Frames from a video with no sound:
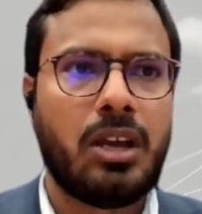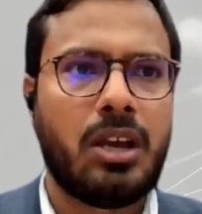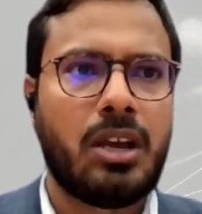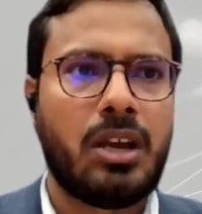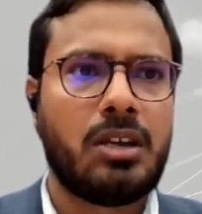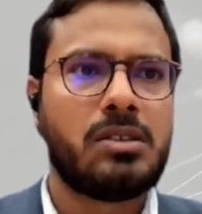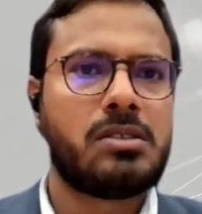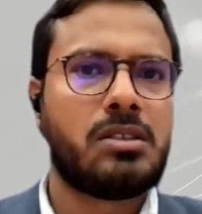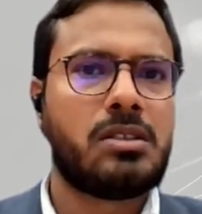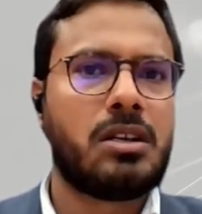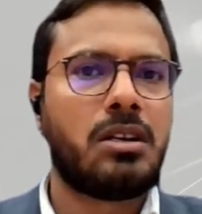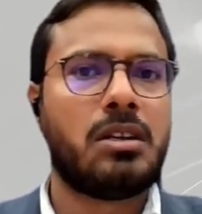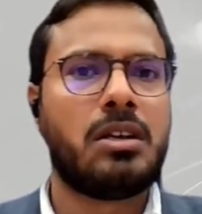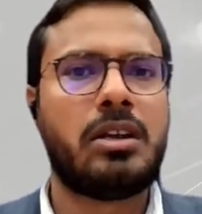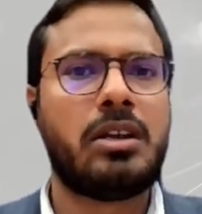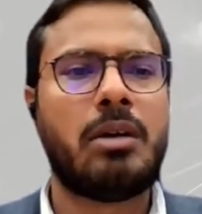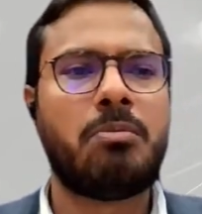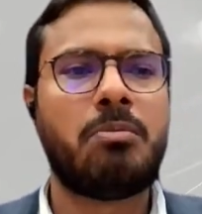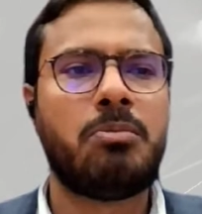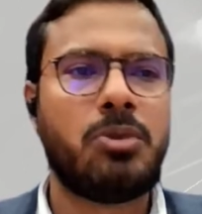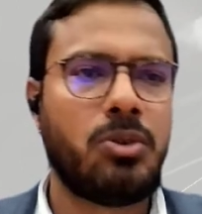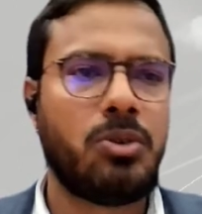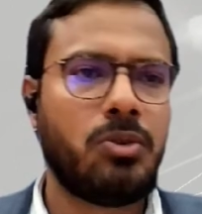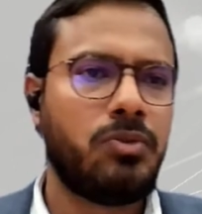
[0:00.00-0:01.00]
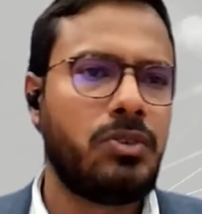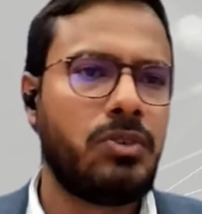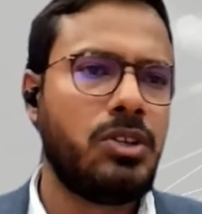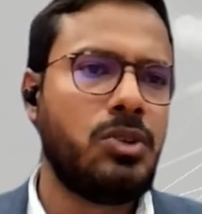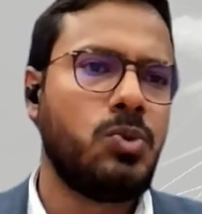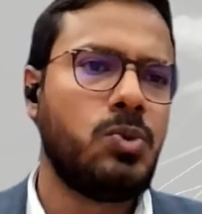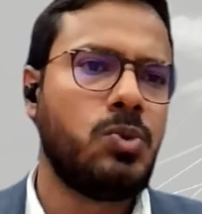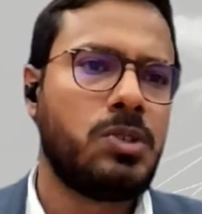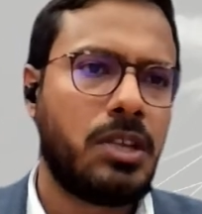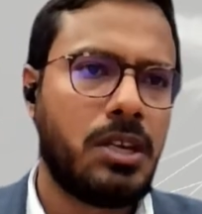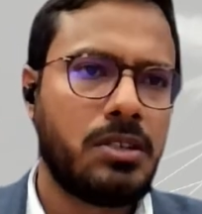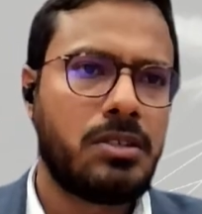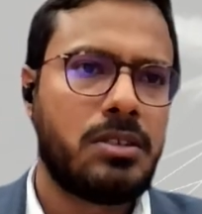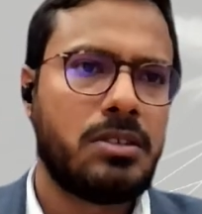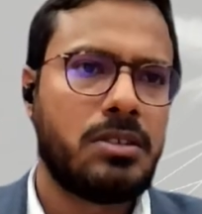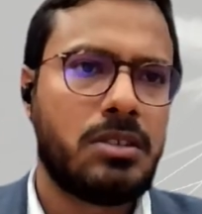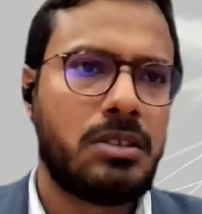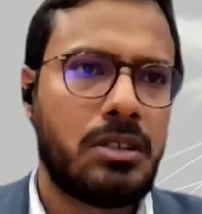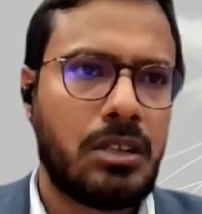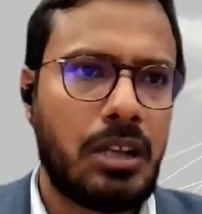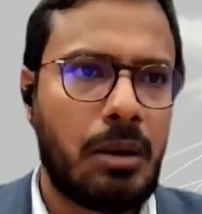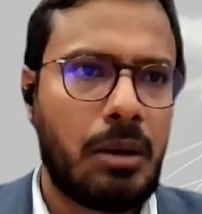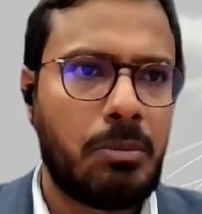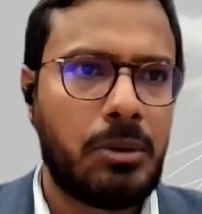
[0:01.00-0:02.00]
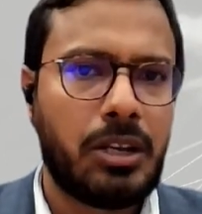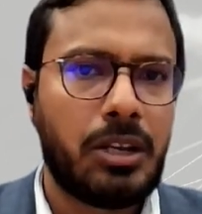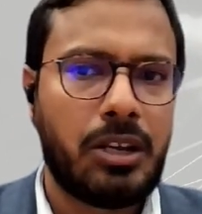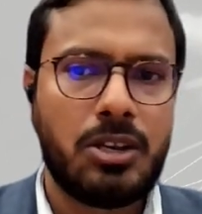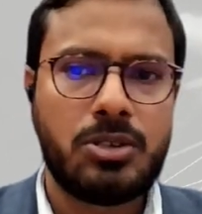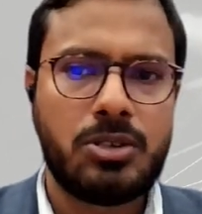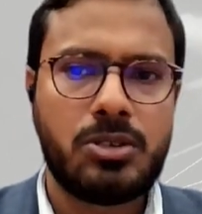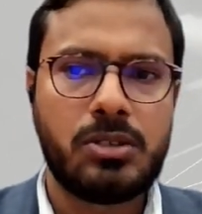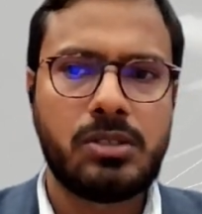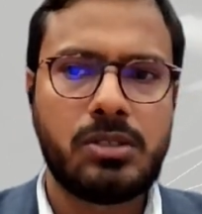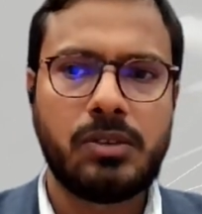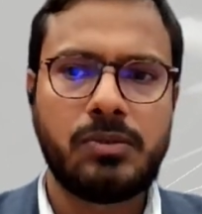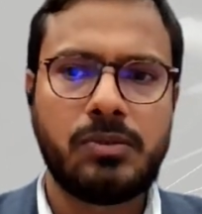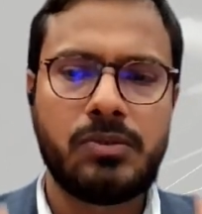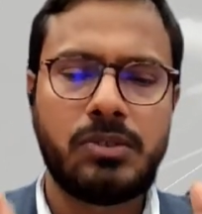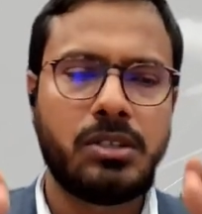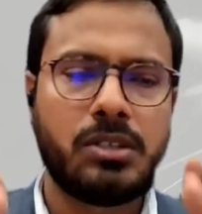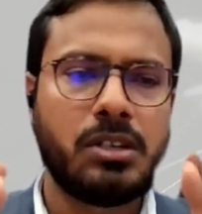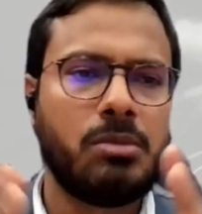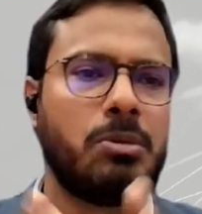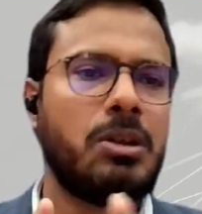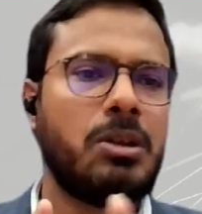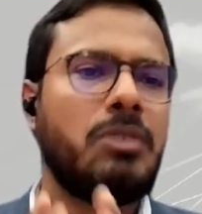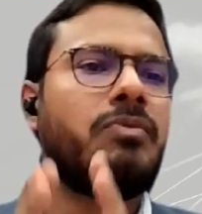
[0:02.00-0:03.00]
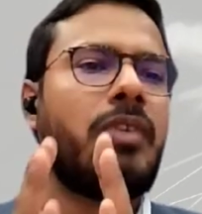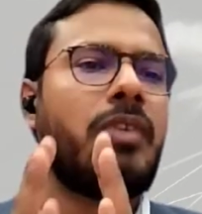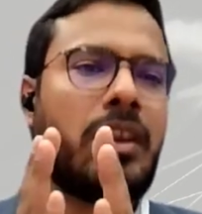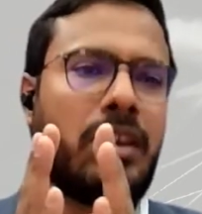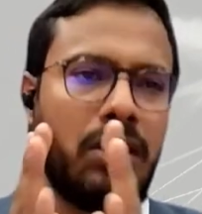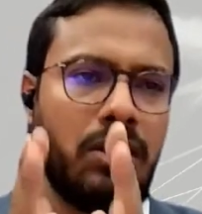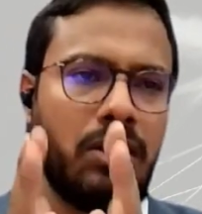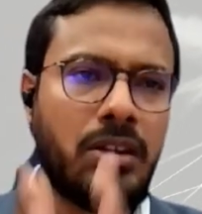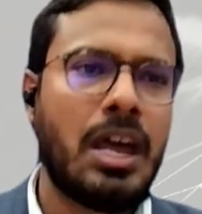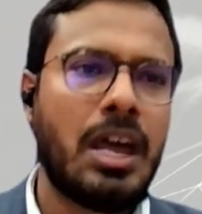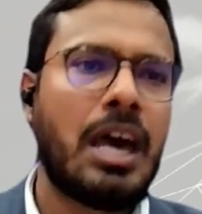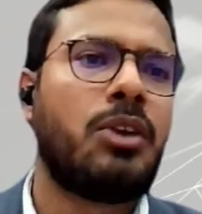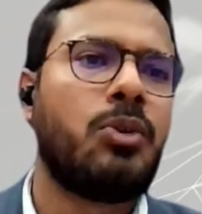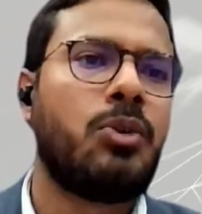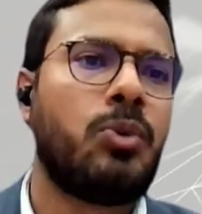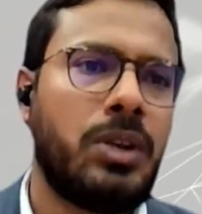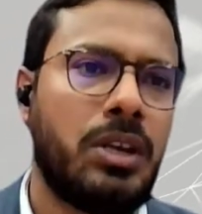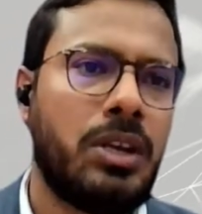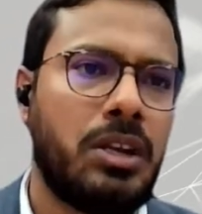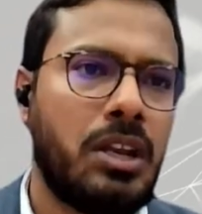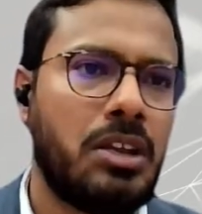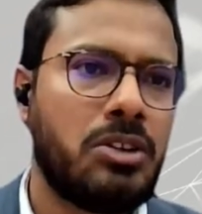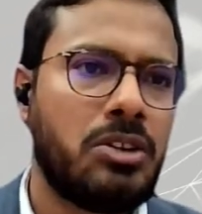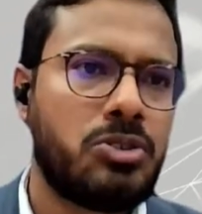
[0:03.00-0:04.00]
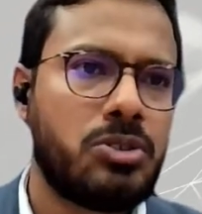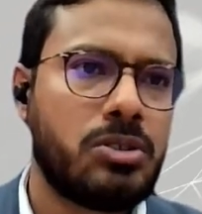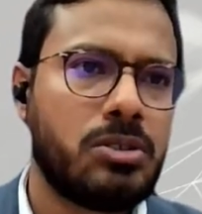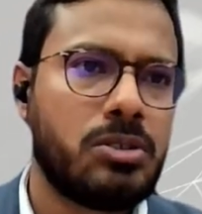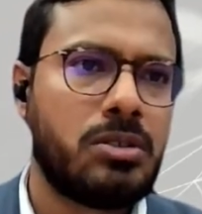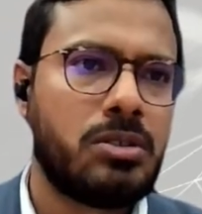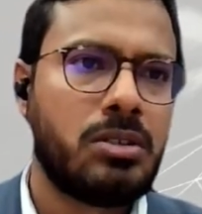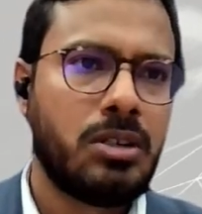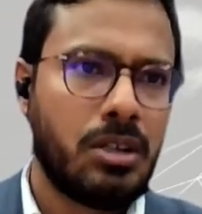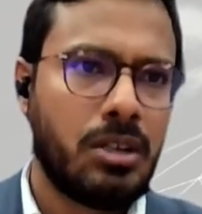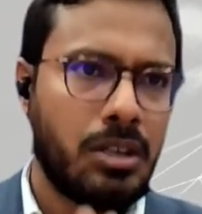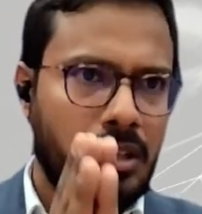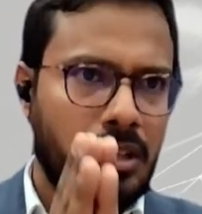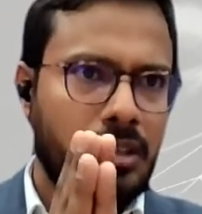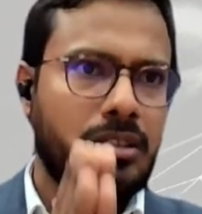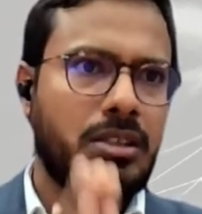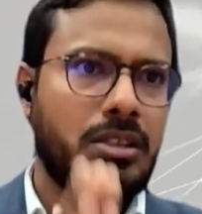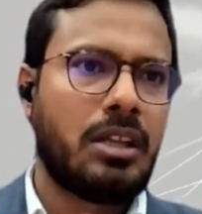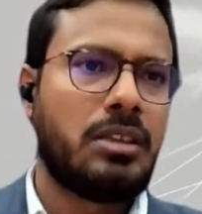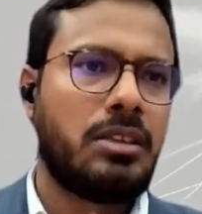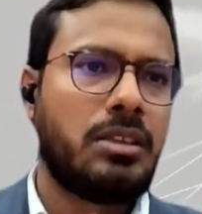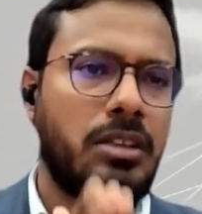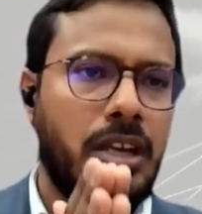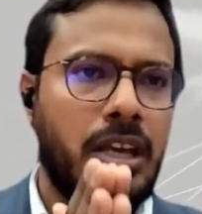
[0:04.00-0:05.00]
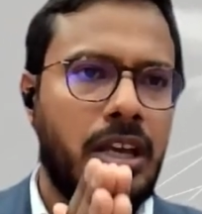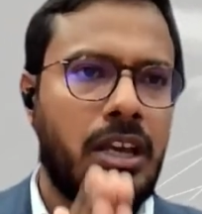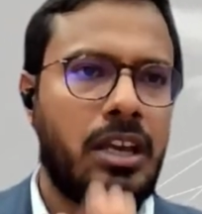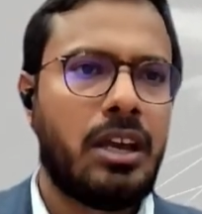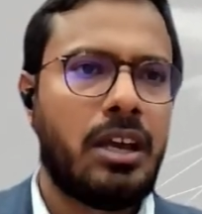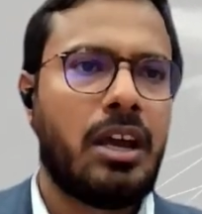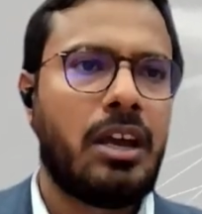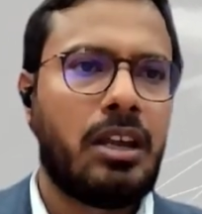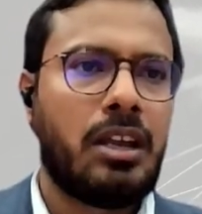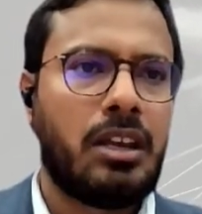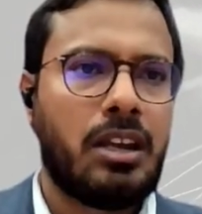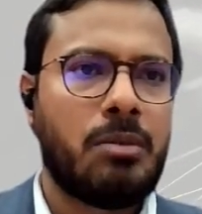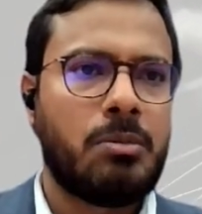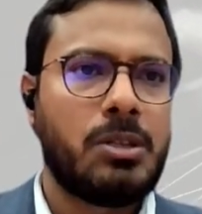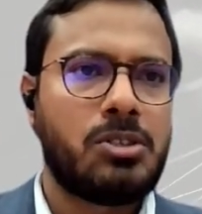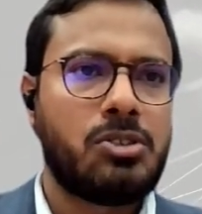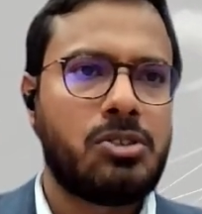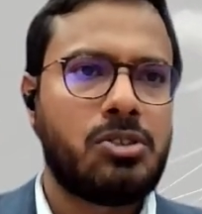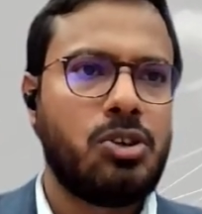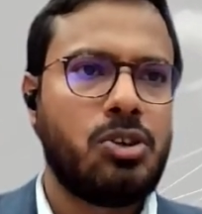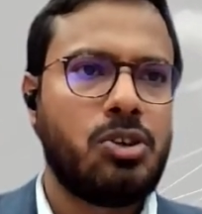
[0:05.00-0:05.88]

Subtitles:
AI is that a number of the use cases and applications have still been very narrow in nature. That the AI and ML